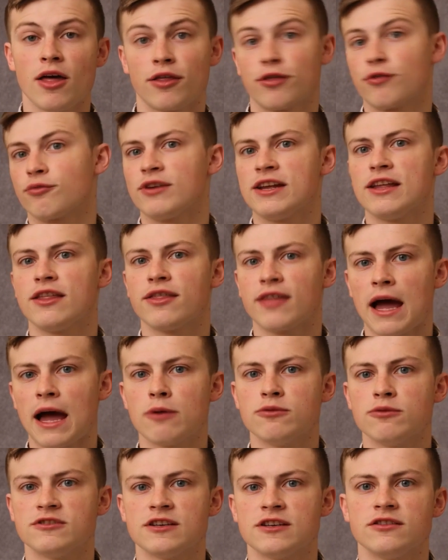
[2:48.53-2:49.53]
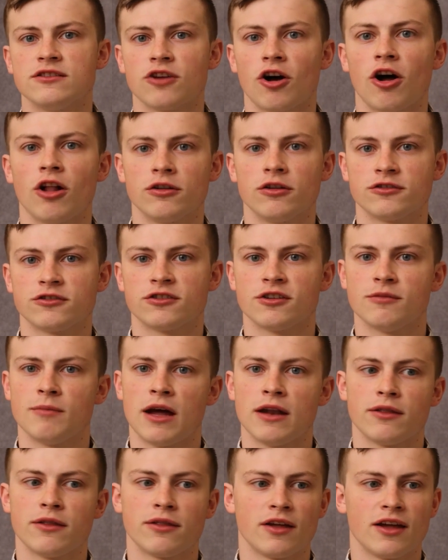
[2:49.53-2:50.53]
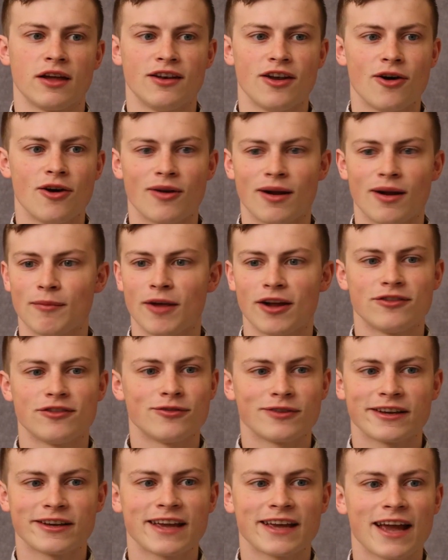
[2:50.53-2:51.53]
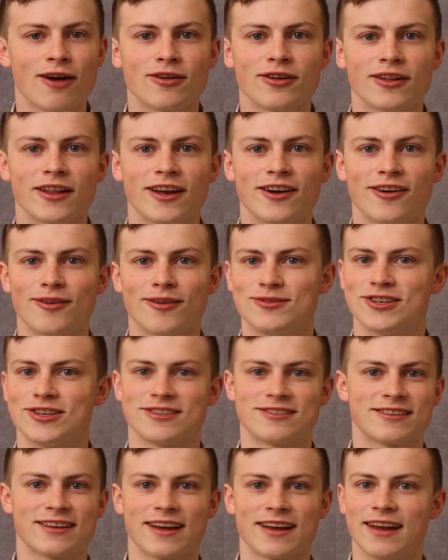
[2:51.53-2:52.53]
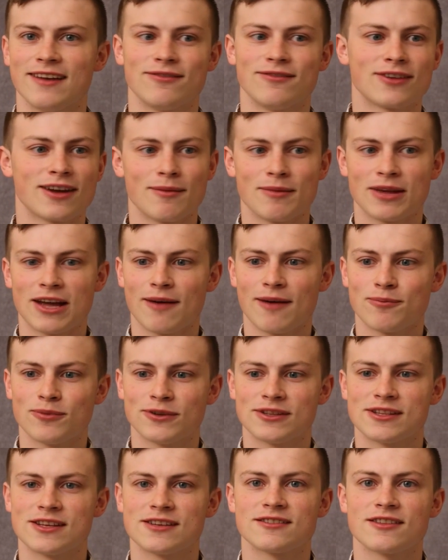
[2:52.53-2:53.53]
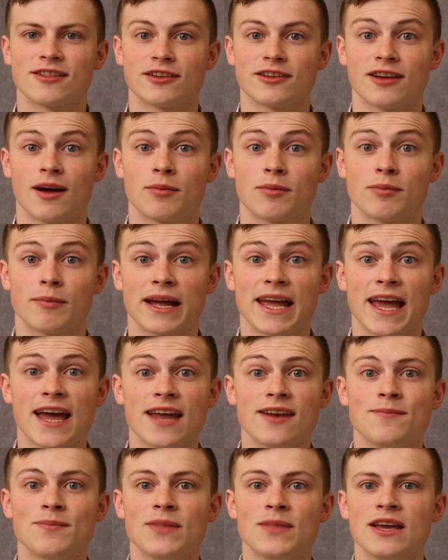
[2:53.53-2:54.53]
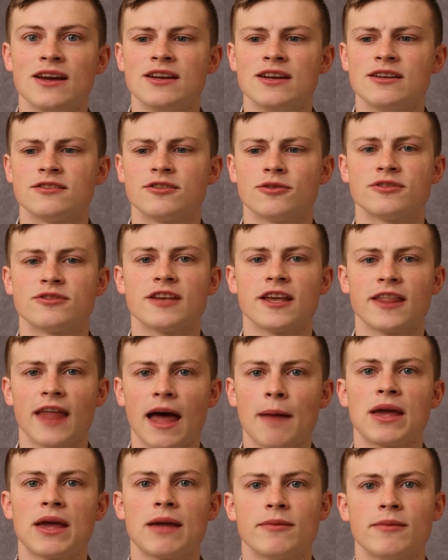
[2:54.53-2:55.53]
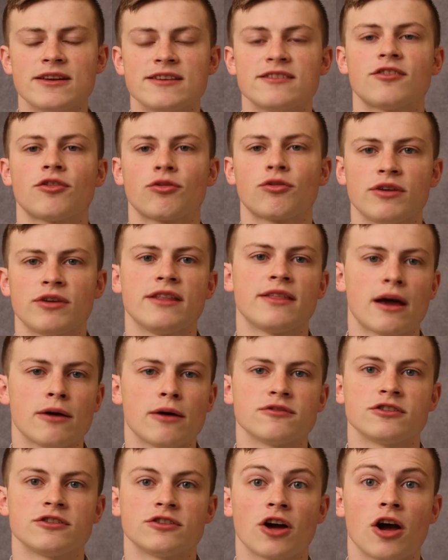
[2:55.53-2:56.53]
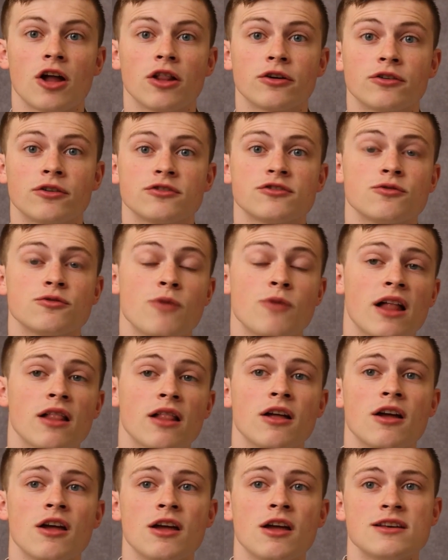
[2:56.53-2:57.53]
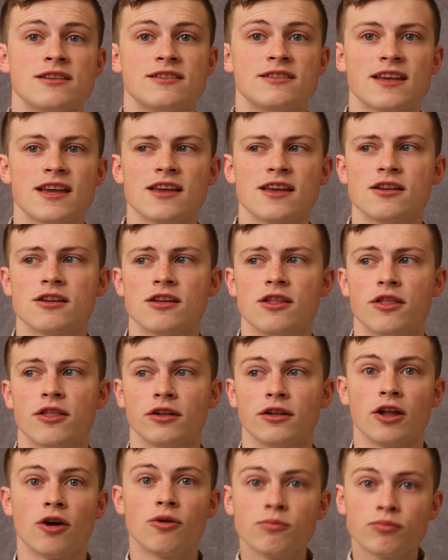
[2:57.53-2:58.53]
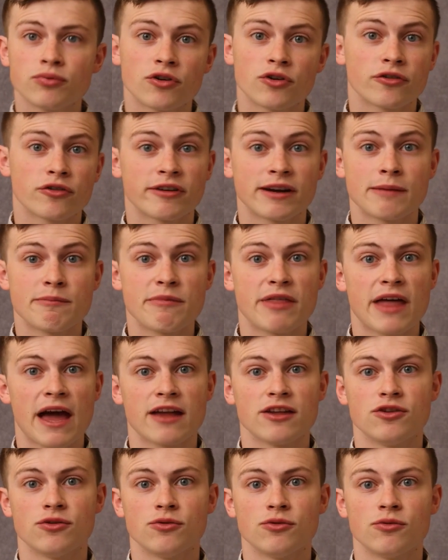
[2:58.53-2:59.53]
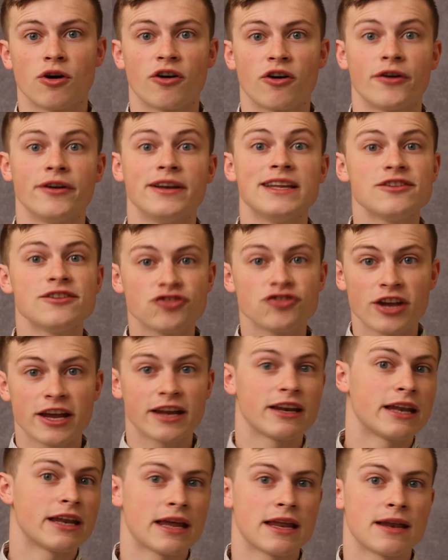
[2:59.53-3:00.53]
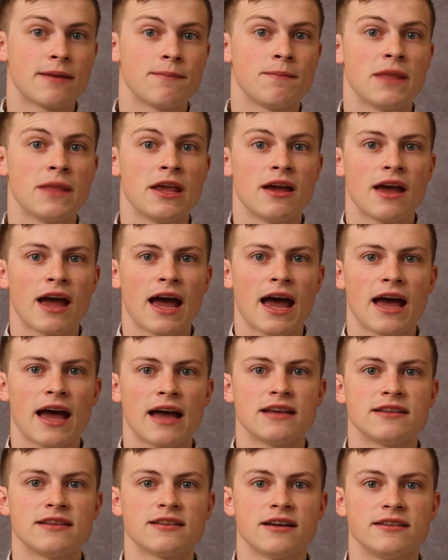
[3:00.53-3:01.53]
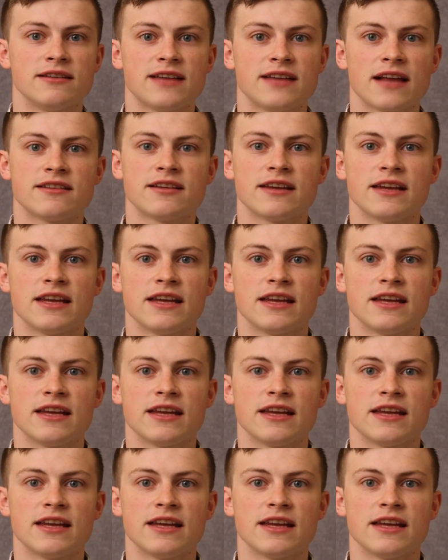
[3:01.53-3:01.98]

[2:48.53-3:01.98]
$3,000 a month. And note, I'm not doing a calculator. I'm just kind of coming up with this on the top of my head. So say that payment is $3,000. Well, say the loan program that you are initiated in has a debt to